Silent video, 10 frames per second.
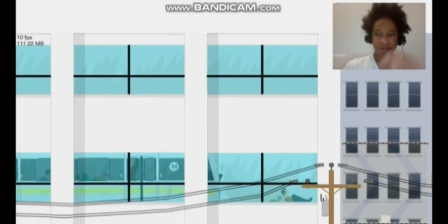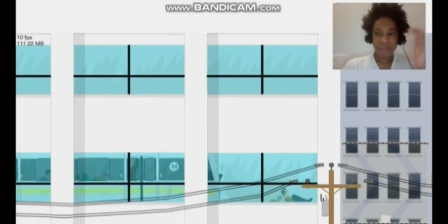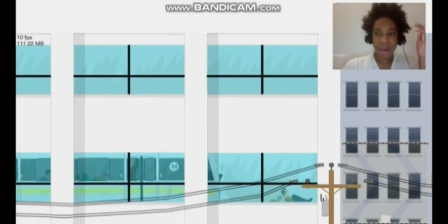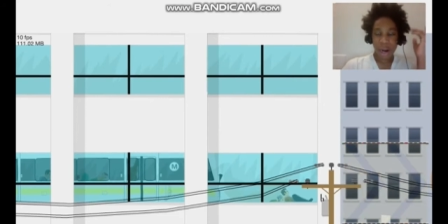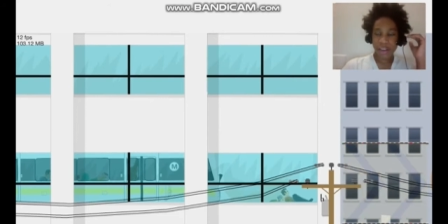
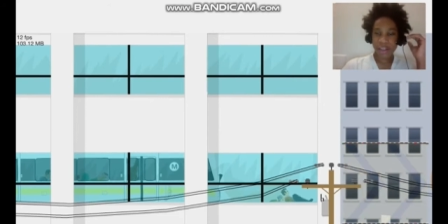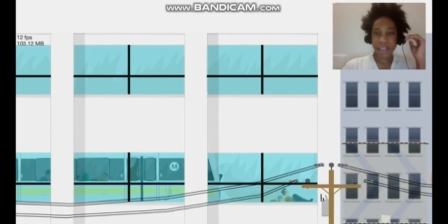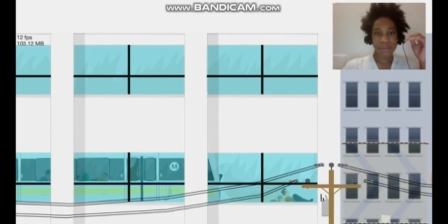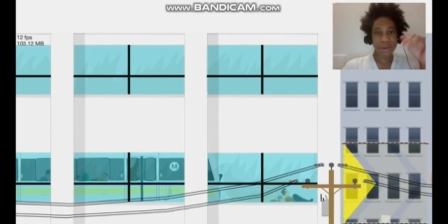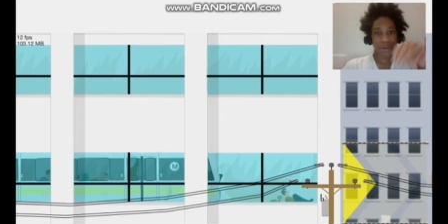Alright, so I
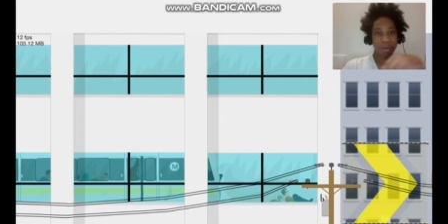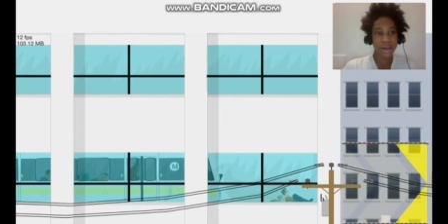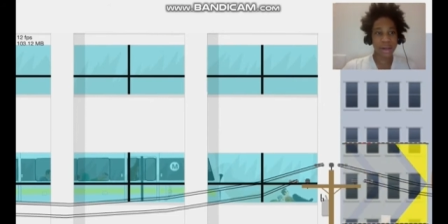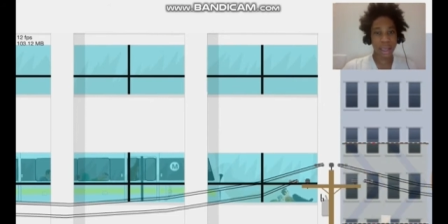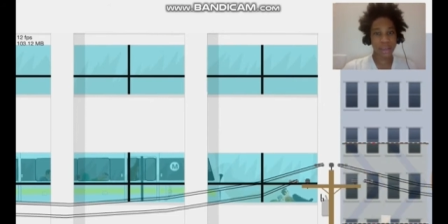guess we go to
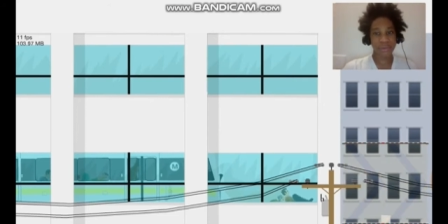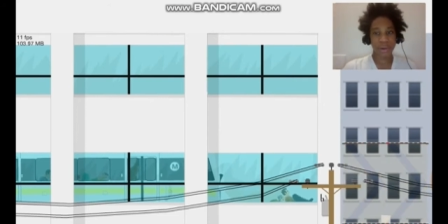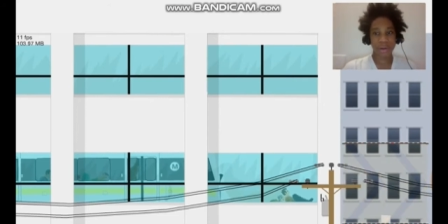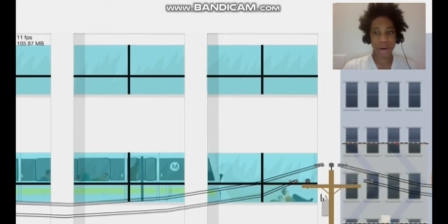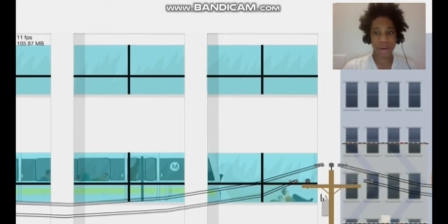the next room.
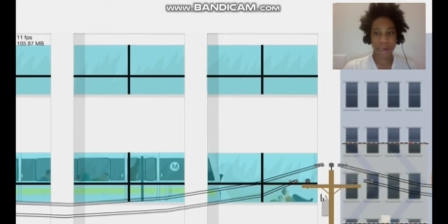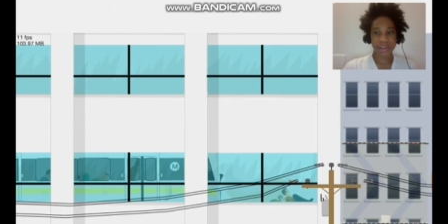Alright, so